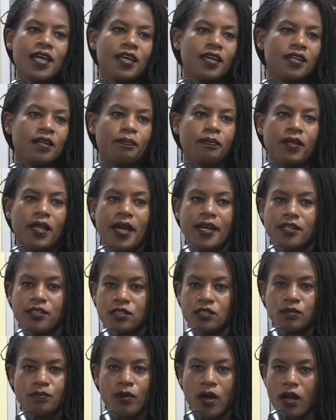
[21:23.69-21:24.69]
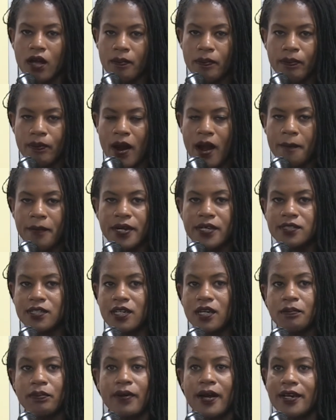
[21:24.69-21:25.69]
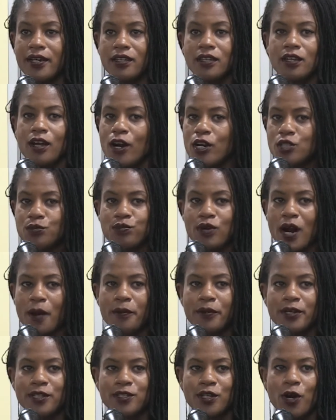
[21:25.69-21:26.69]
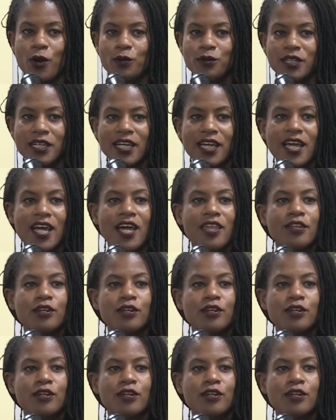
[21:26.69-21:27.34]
it can apply to small properties, it can apply to large properties only.